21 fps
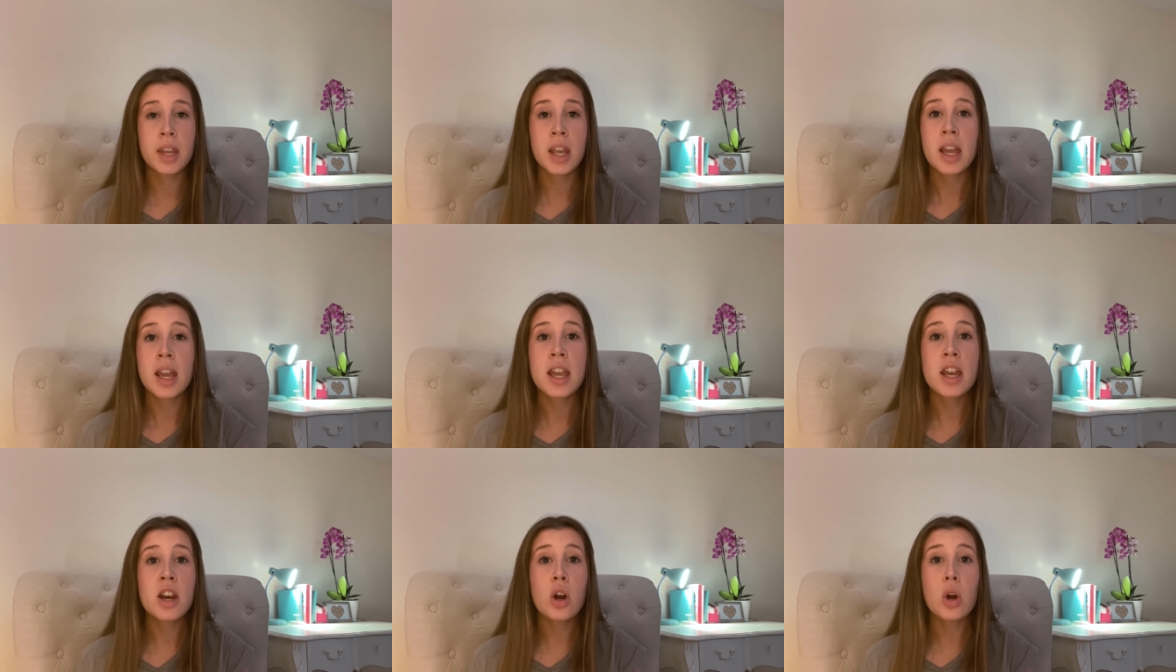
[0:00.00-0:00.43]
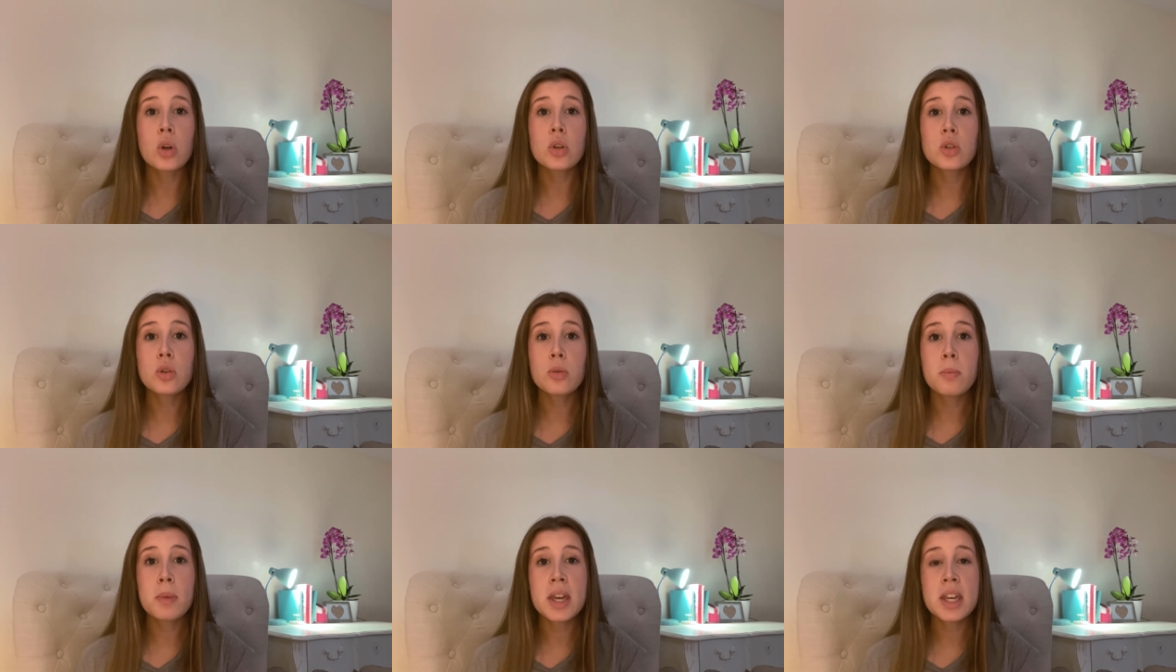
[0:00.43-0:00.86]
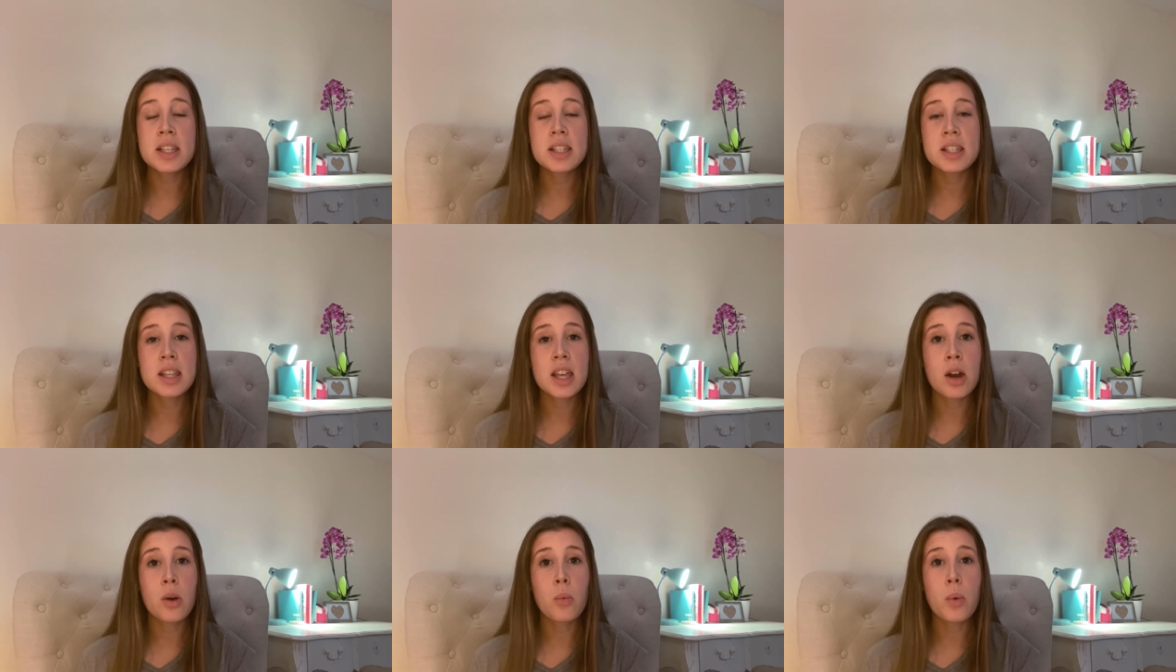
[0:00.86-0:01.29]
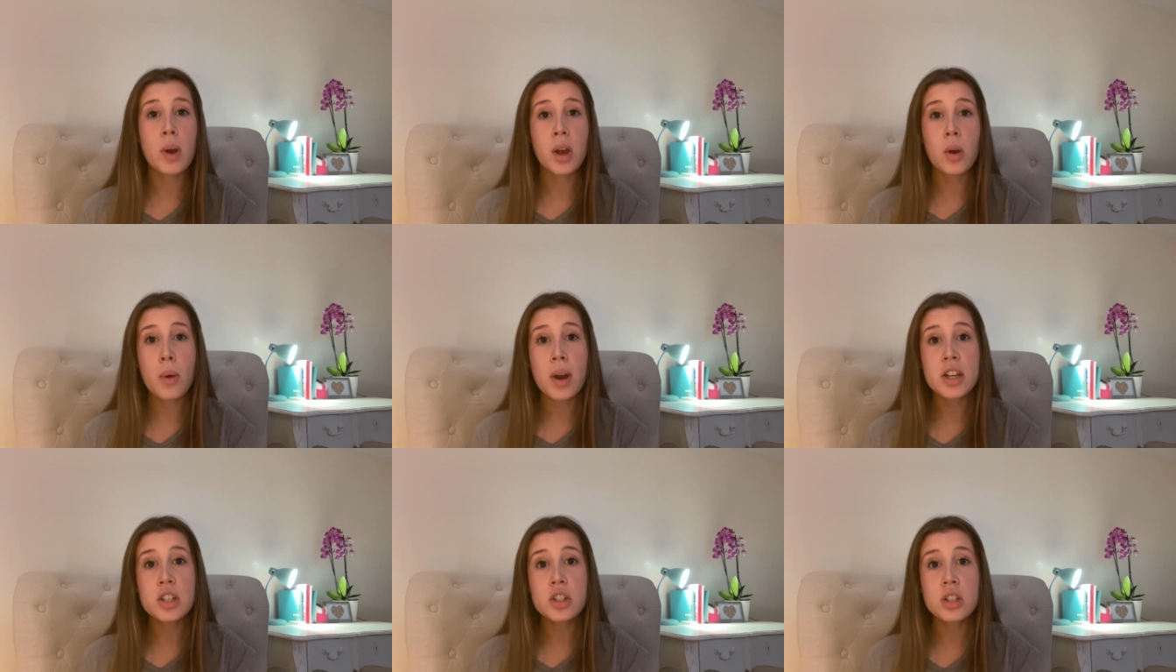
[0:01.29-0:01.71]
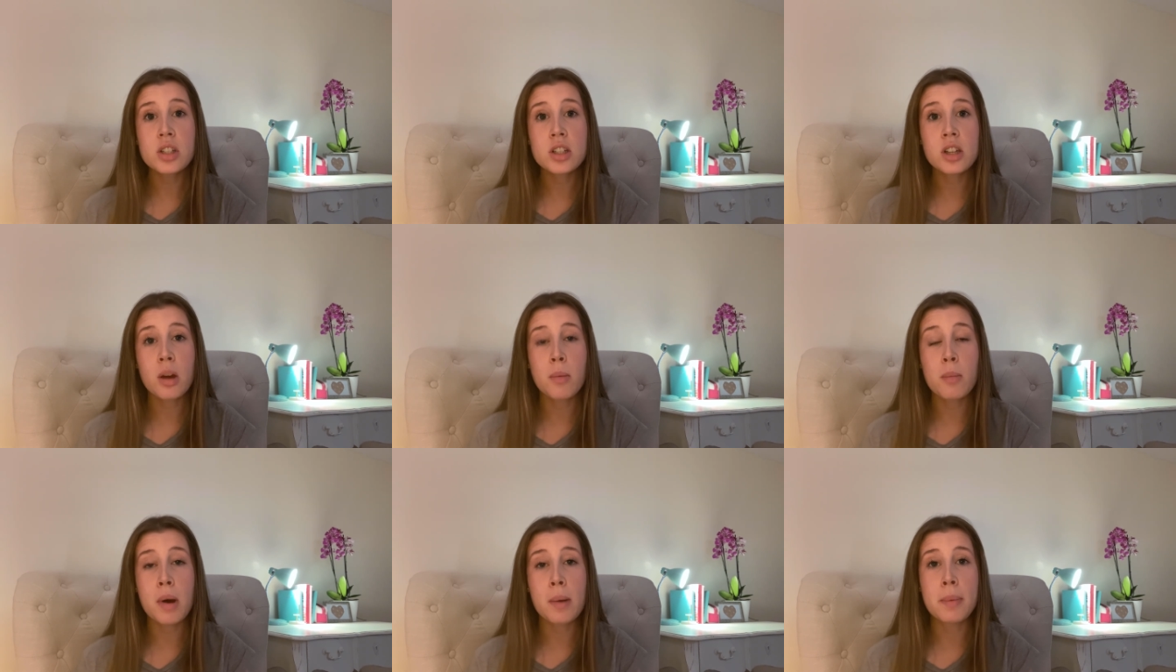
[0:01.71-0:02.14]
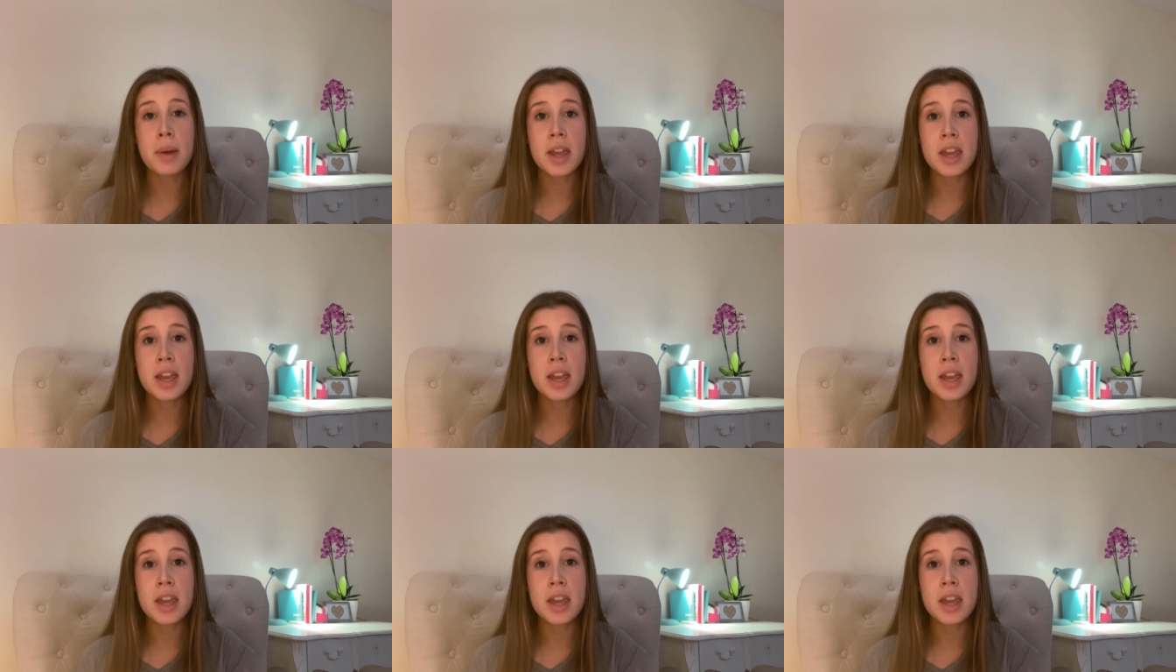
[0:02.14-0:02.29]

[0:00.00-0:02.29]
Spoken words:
It also means that when questions come up at